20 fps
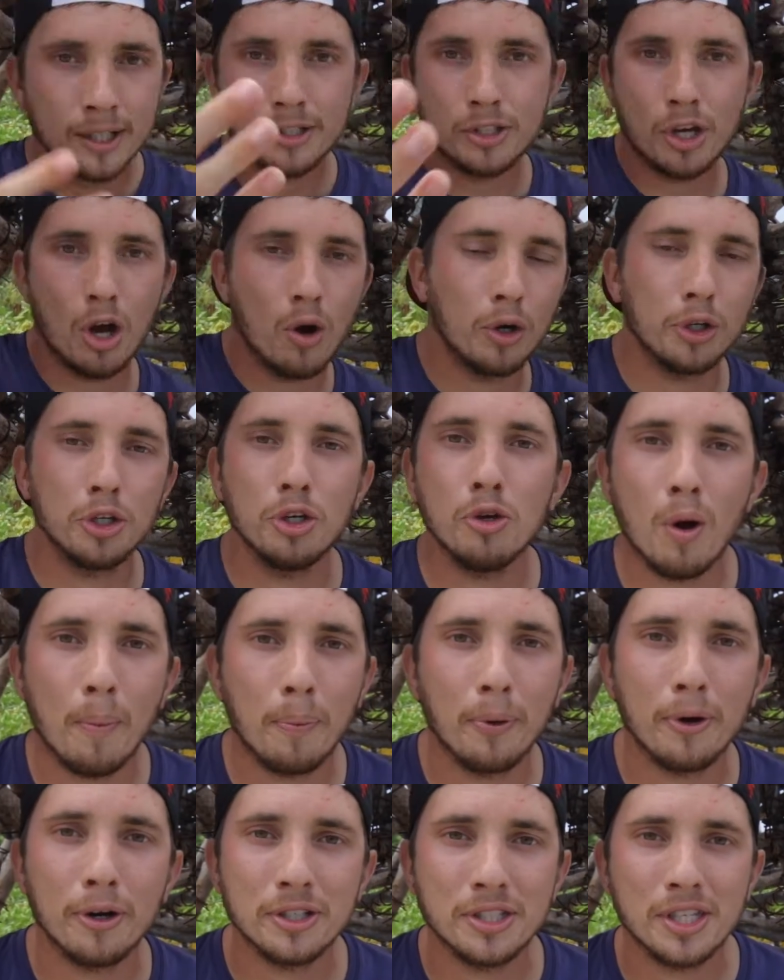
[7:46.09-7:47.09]
So are you a
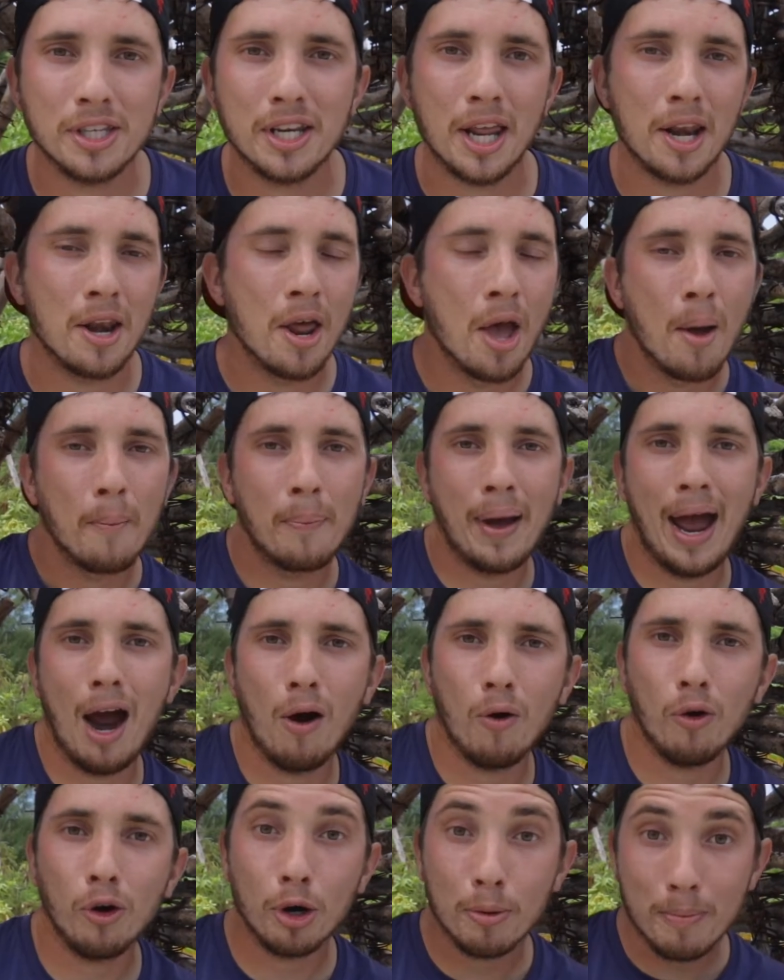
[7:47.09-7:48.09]
person in
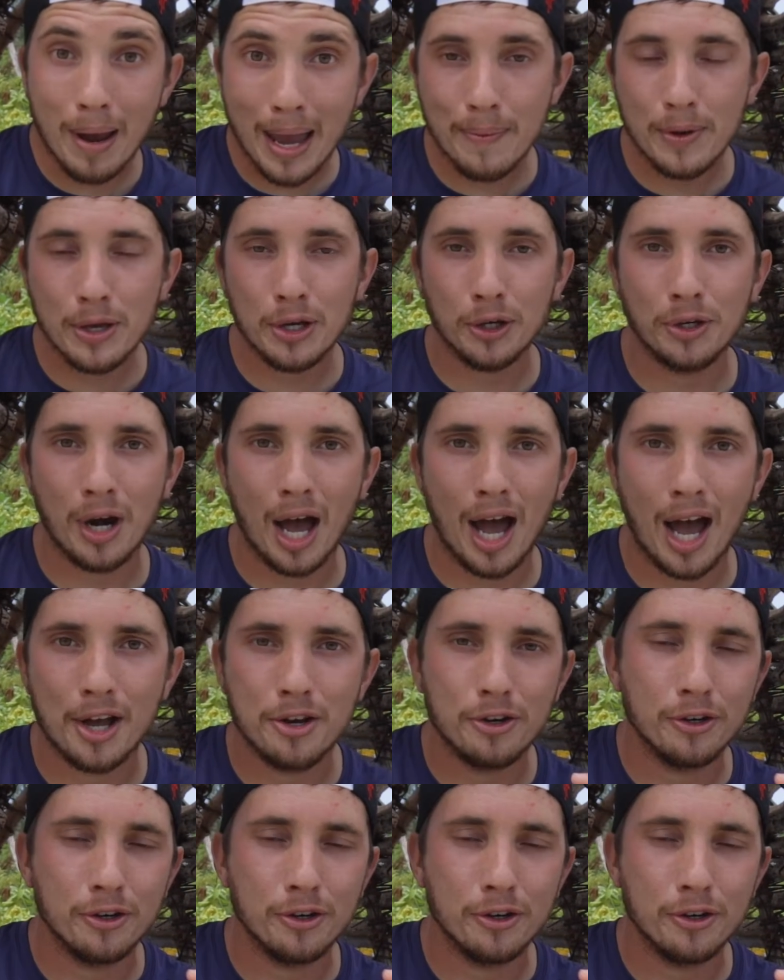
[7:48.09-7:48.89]
power, or maybe you're not?